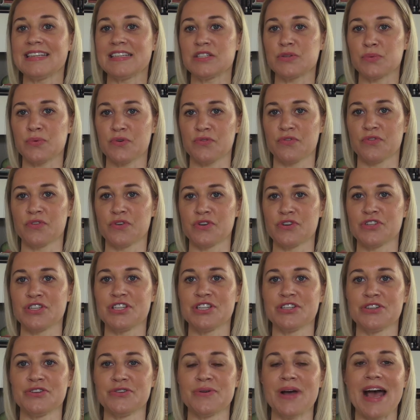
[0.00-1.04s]
is referred
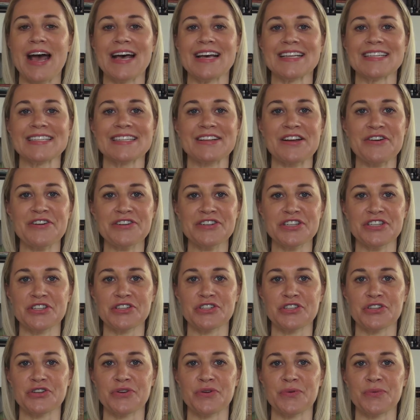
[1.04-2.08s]
to as scar
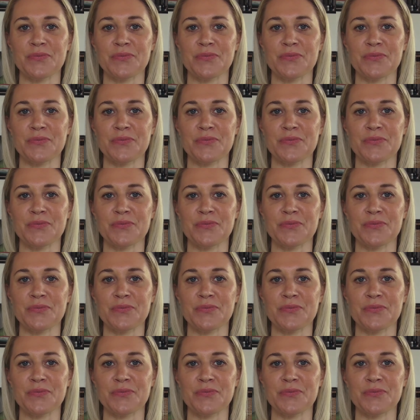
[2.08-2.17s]
tissue.